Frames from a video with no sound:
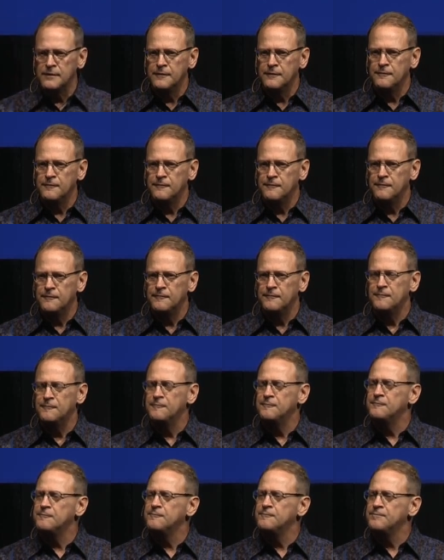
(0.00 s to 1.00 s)

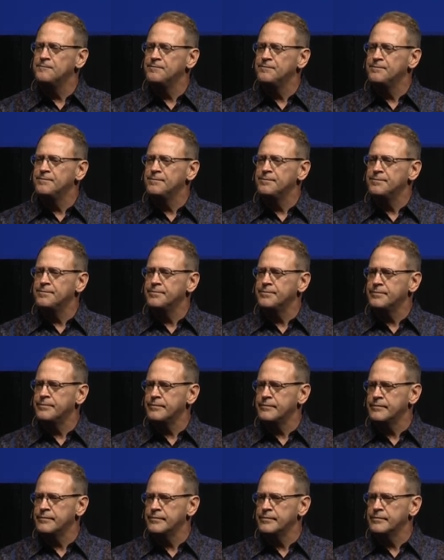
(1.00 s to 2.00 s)

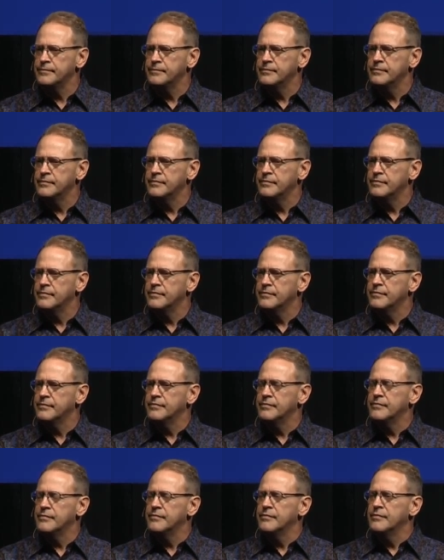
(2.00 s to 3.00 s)

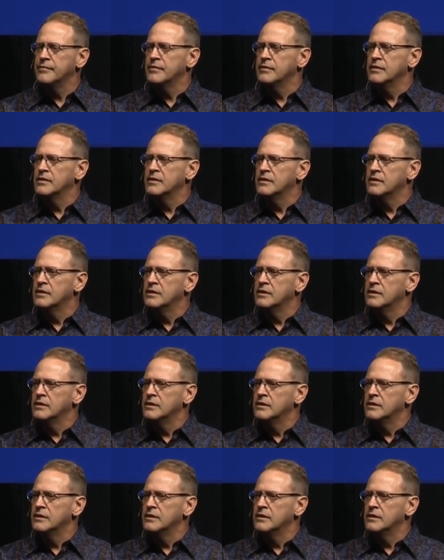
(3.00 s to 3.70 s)
(no one is talking)